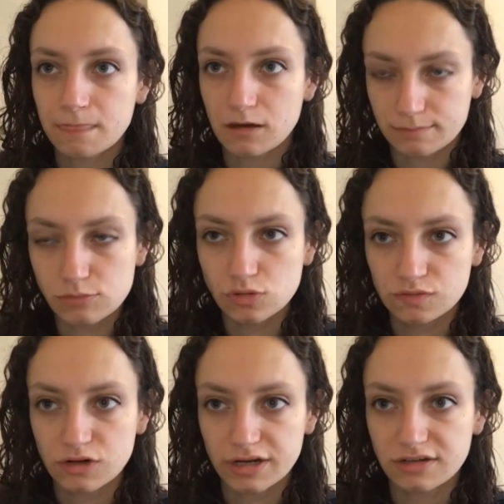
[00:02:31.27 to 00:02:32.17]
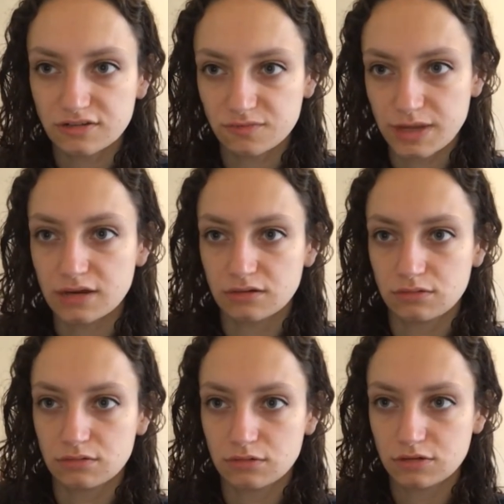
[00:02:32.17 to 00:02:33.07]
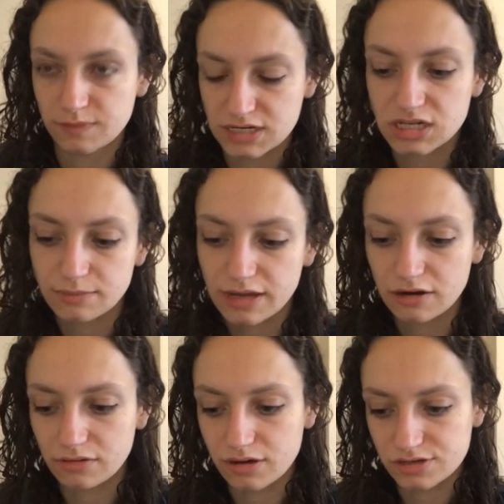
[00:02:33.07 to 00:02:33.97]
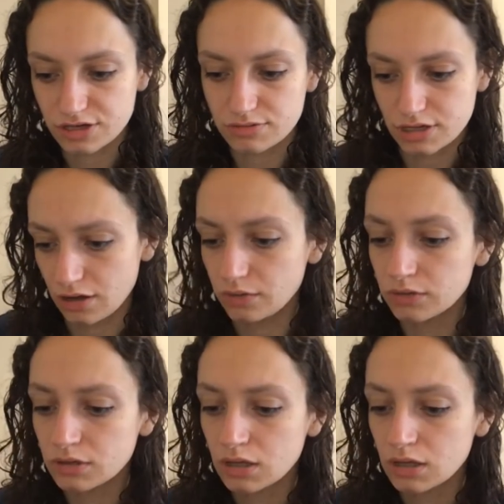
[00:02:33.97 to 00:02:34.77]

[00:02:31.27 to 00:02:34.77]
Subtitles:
I'm more frightened of men, especially men who I don't know.